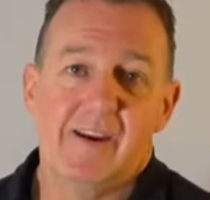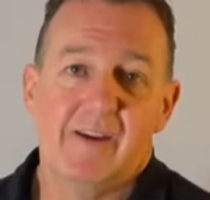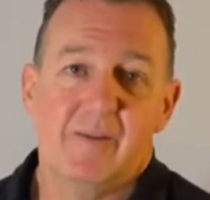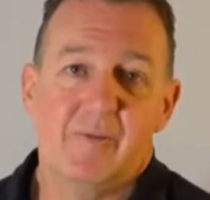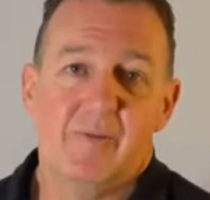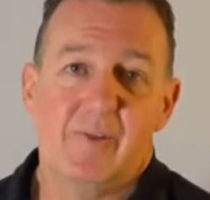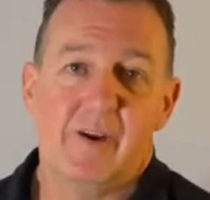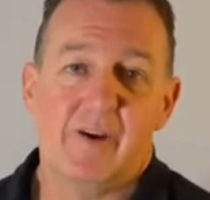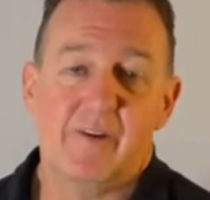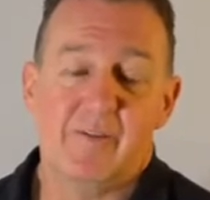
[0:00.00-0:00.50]

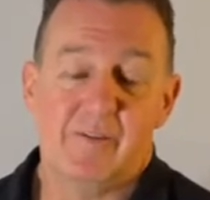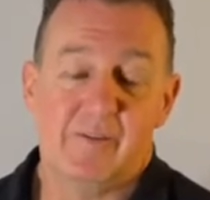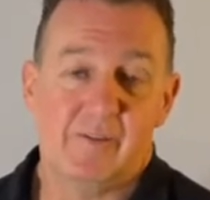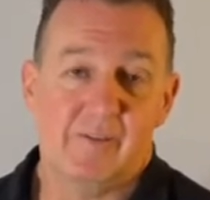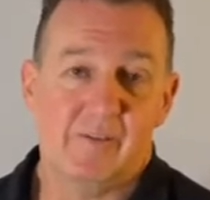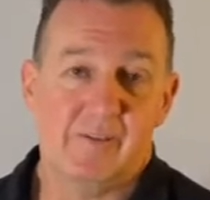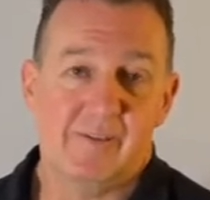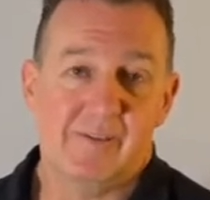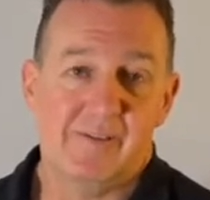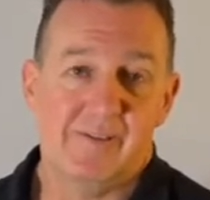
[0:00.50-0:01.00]
that
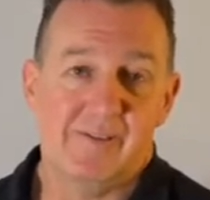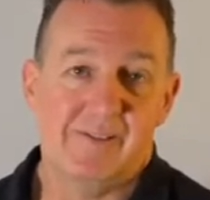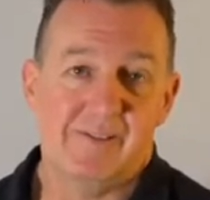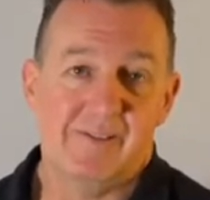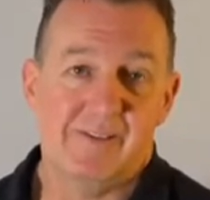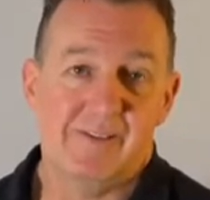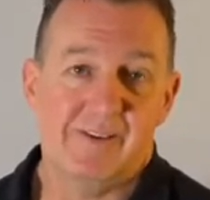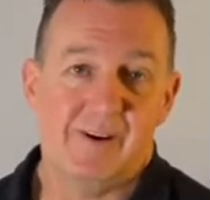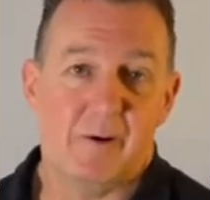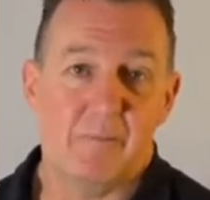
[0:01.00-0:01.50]
it's
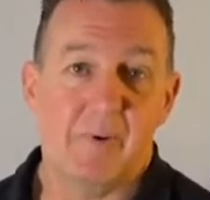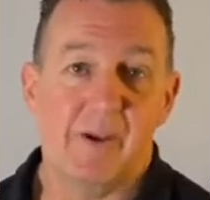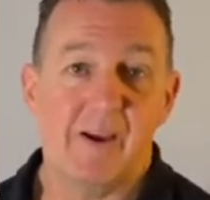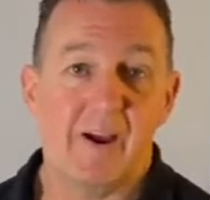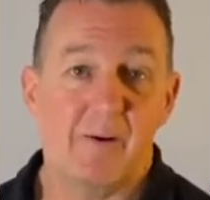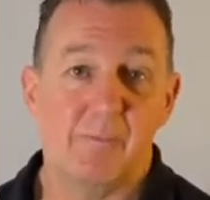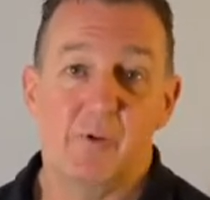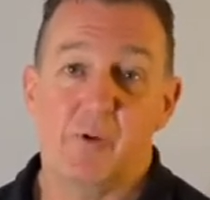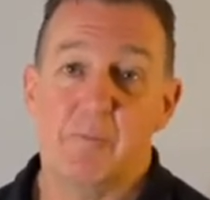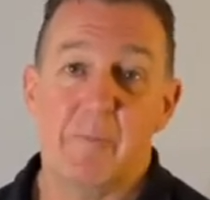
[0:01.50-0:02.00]

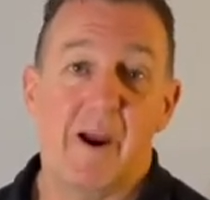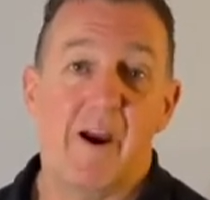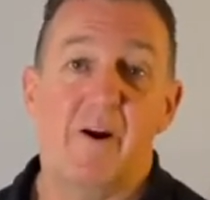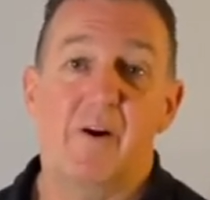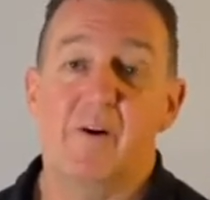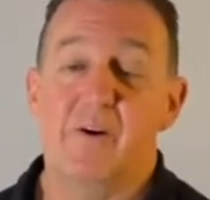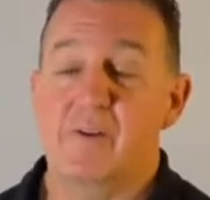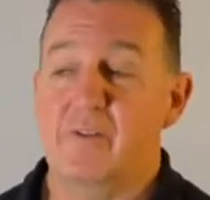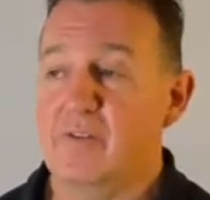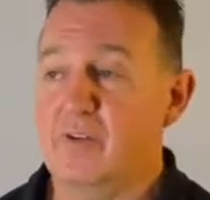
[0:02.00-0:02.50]
becomes
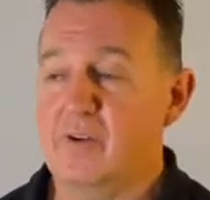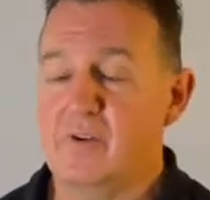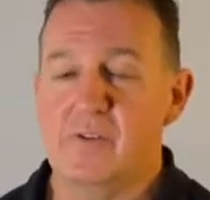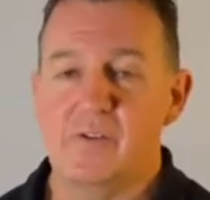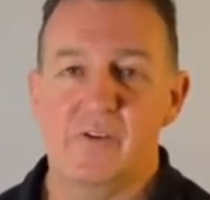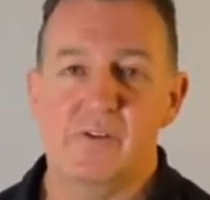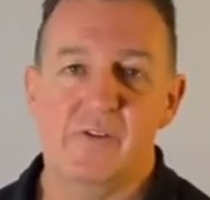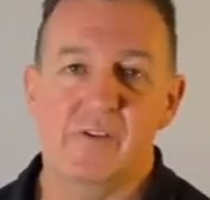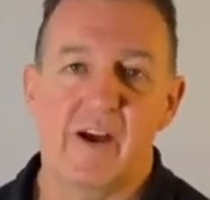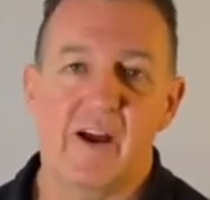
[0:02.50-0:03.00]
apparent as soon
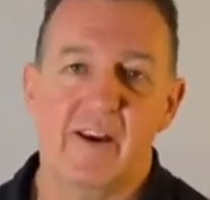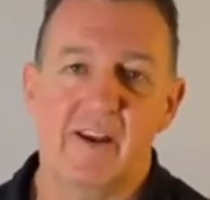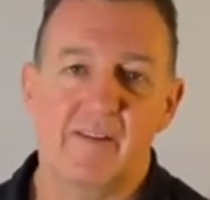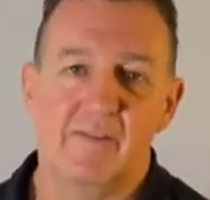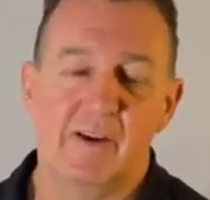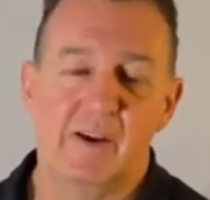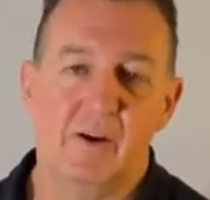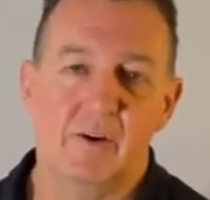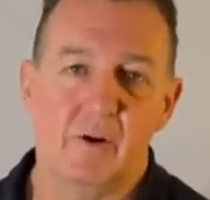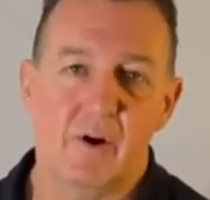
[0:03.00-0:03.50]
as you start
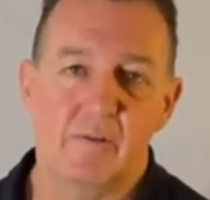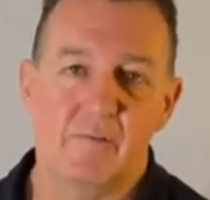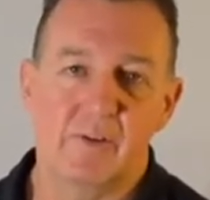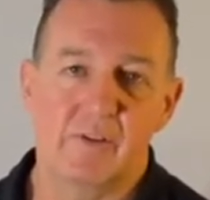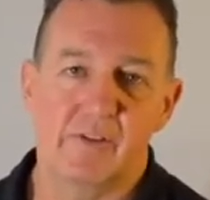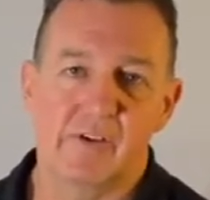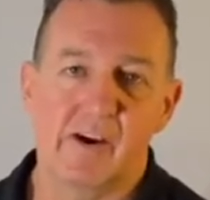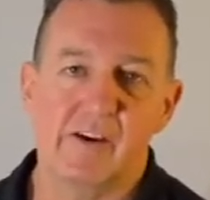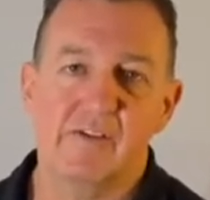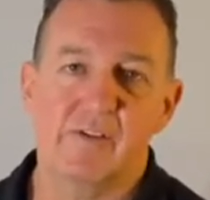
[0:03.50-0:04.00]
having a
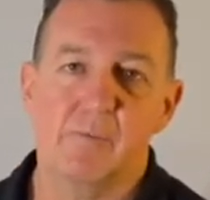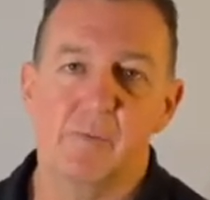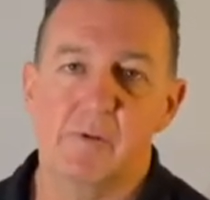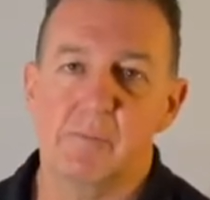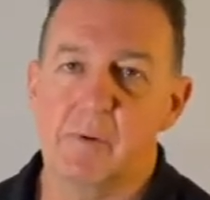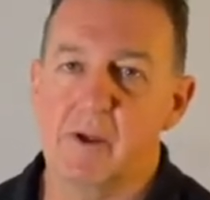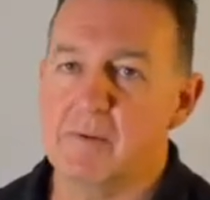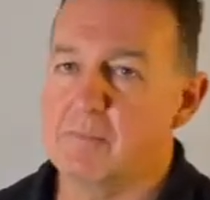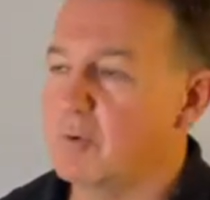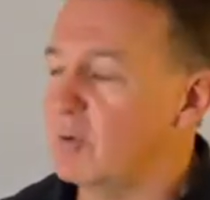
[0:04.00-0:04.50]
conversation
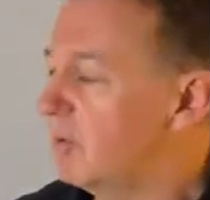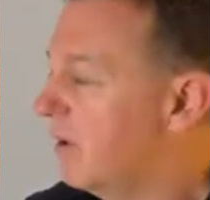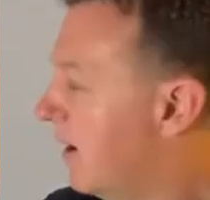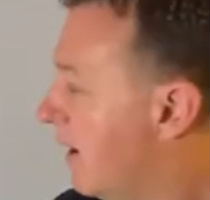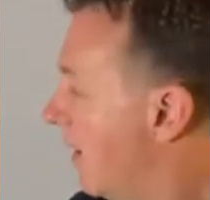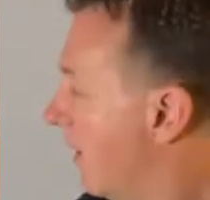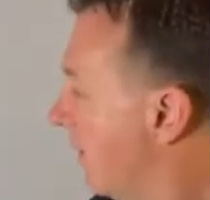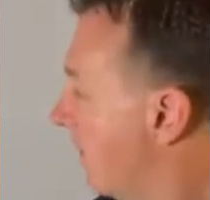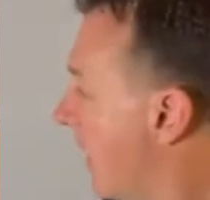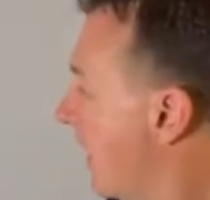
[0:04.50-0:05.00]
with people.
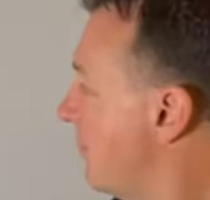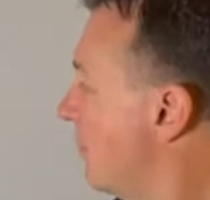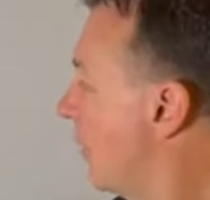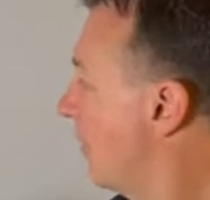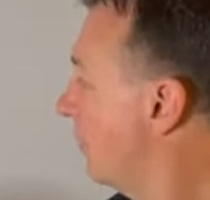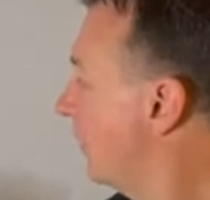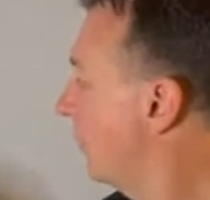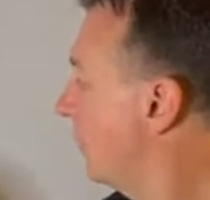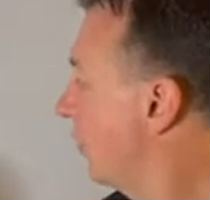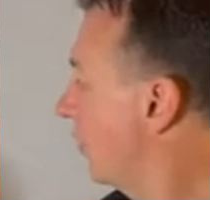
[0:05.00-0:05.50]
They
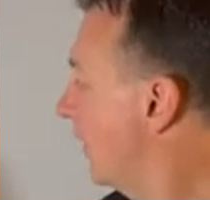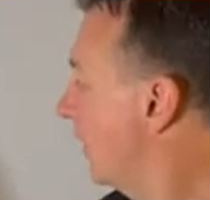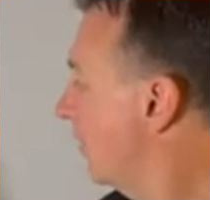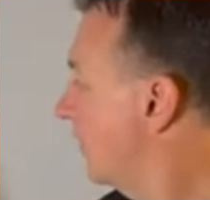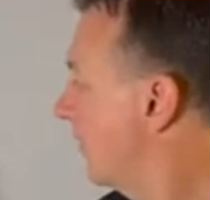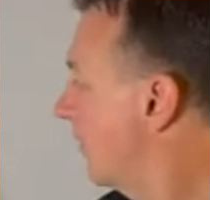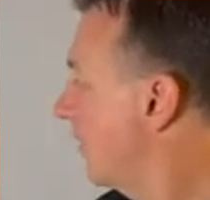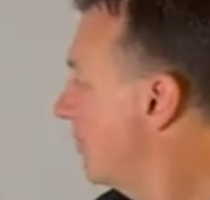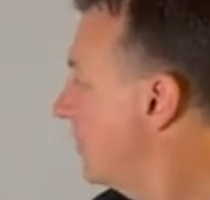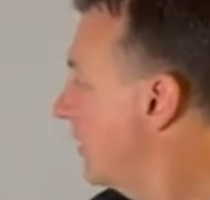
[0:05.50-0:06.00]
might be
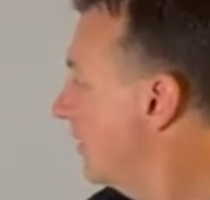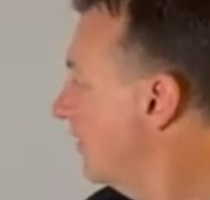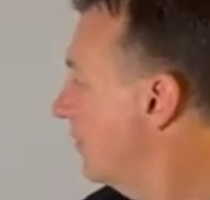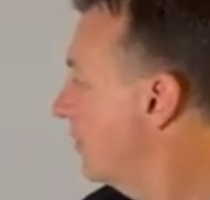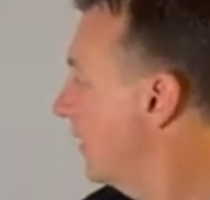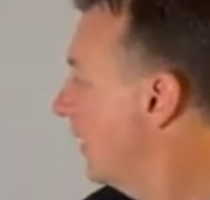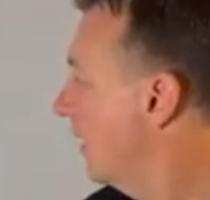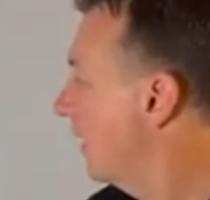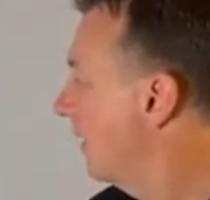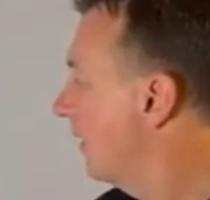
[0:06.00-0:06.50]
talking very much
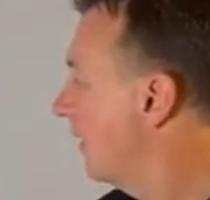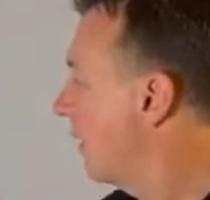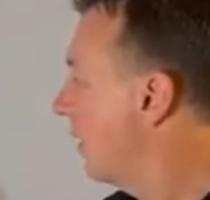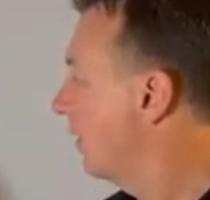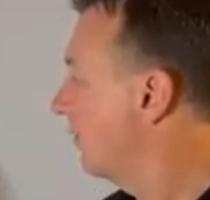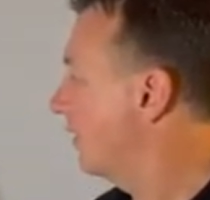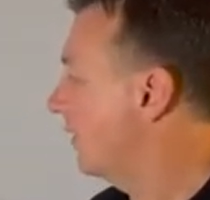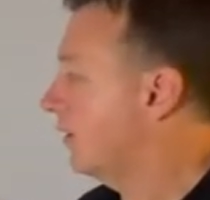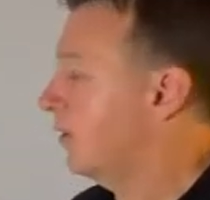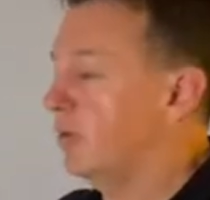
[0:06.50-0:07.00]
about
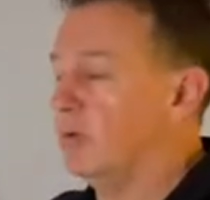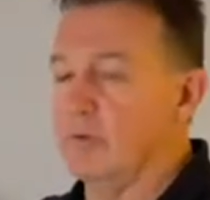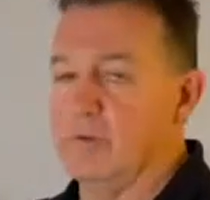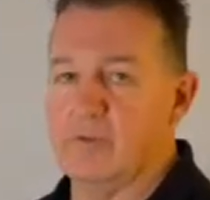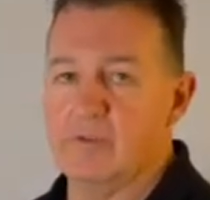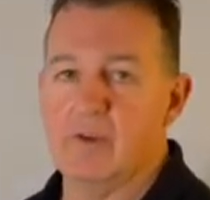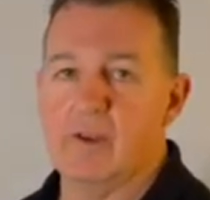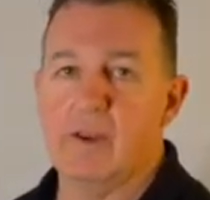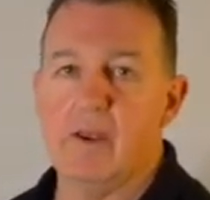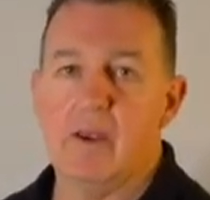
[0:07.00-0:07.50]

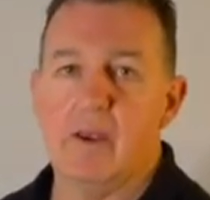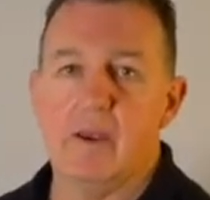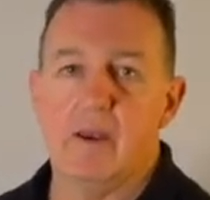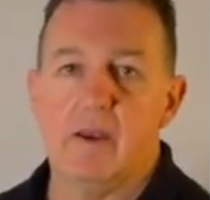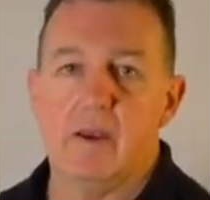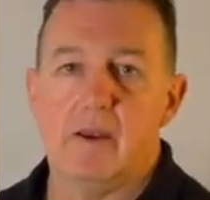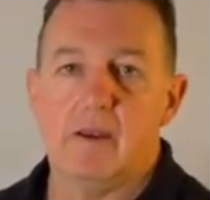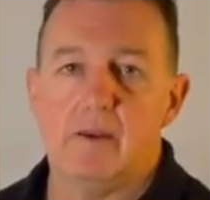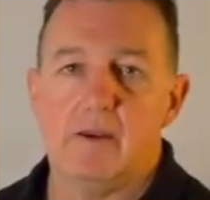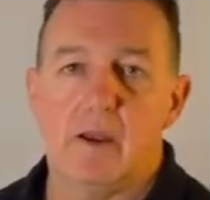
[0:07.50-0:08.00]
livelihoods,
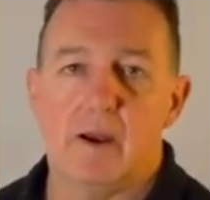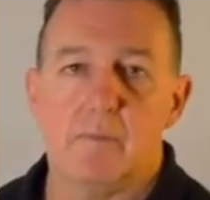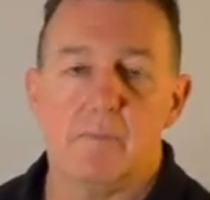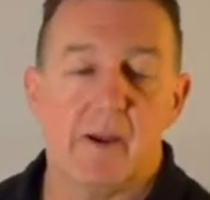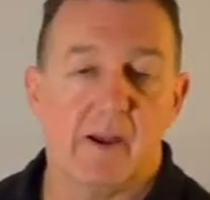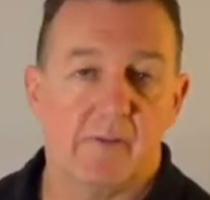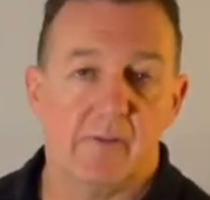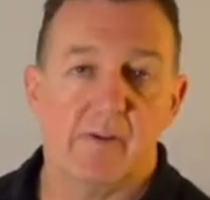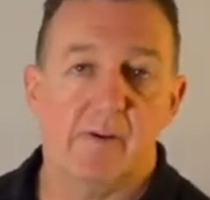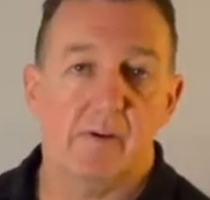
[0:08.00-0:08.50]

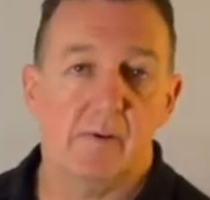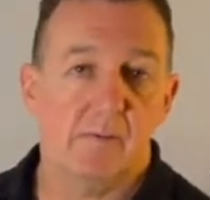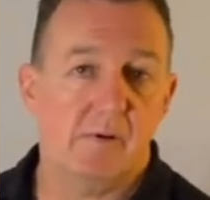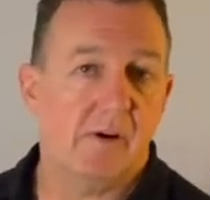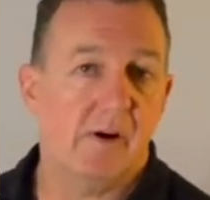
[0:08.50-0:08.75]
about the